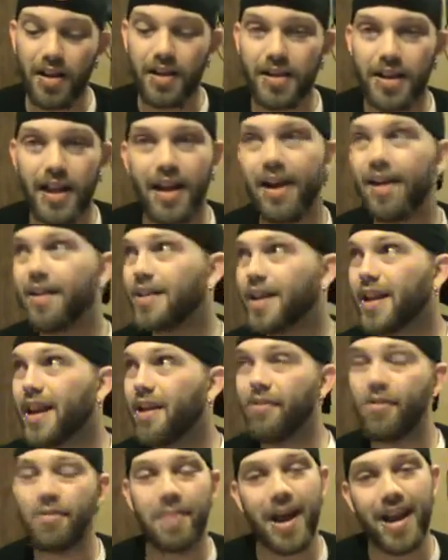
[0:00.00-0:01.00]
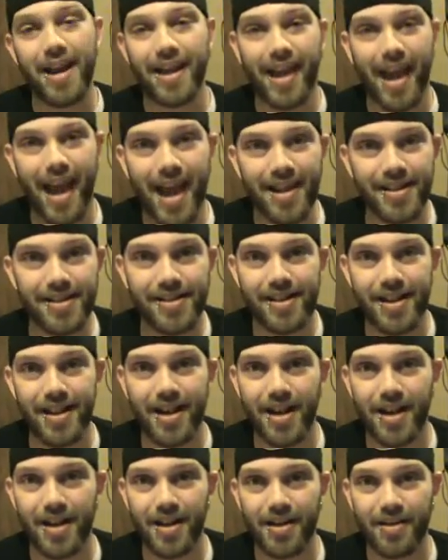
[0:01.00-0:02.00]
Did everybody catch
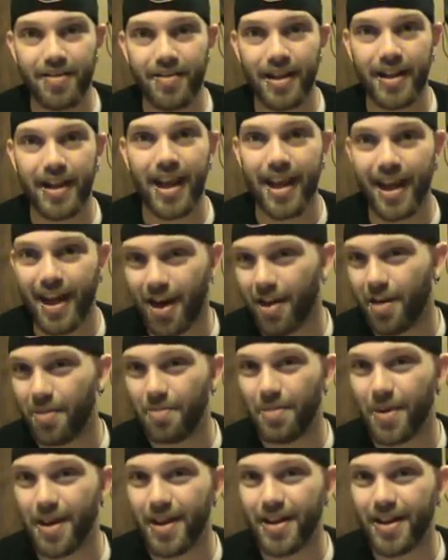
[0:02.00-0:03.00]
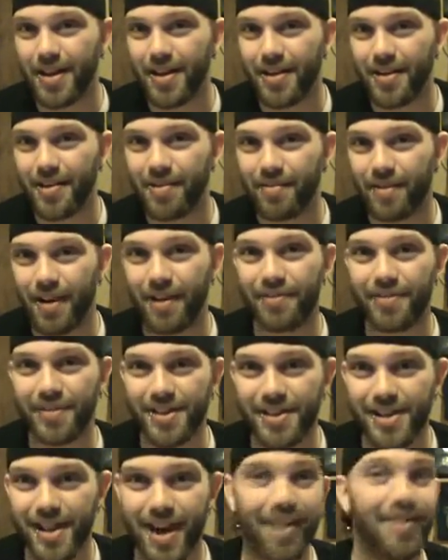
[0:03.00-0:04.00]
the King Kong Bundy
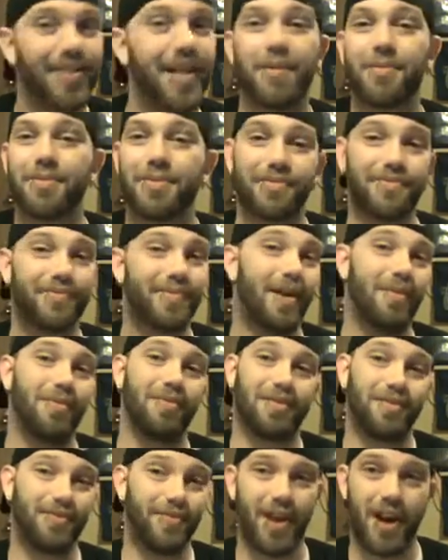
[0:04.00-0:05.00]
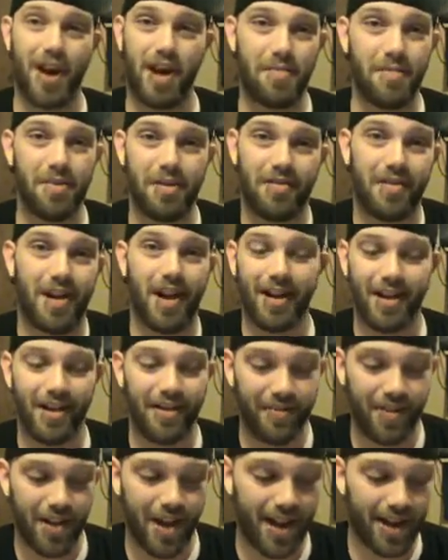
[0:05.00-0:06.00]
reference there? That was phenomenal. I
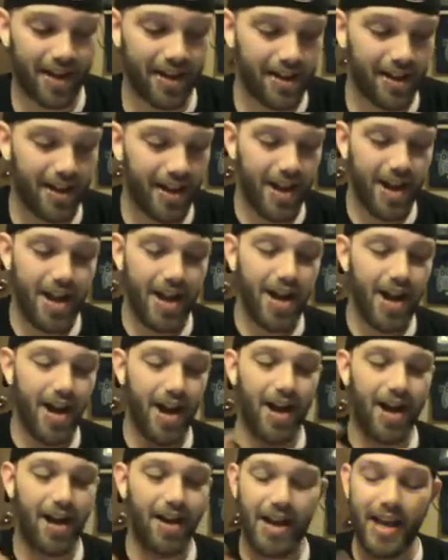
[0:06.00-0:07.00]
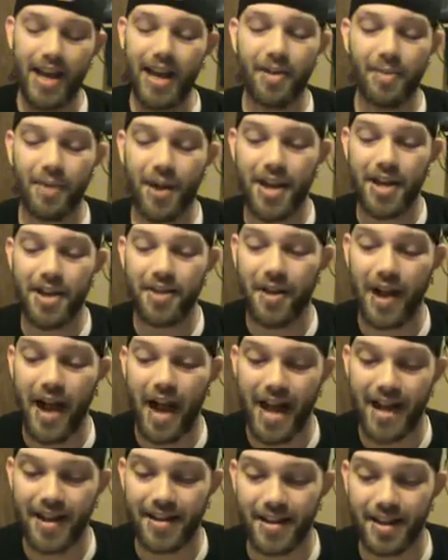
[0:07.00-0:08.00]
love that. Anyway, you
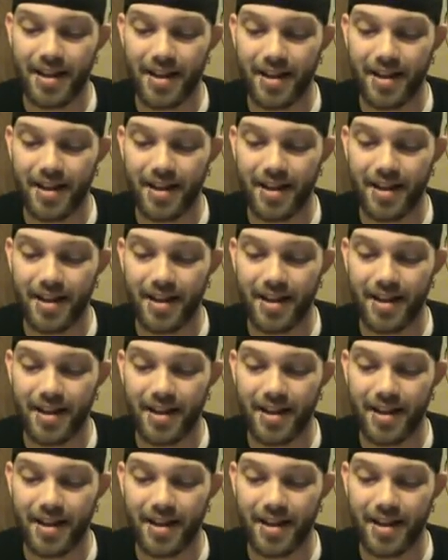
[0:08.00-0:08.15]
got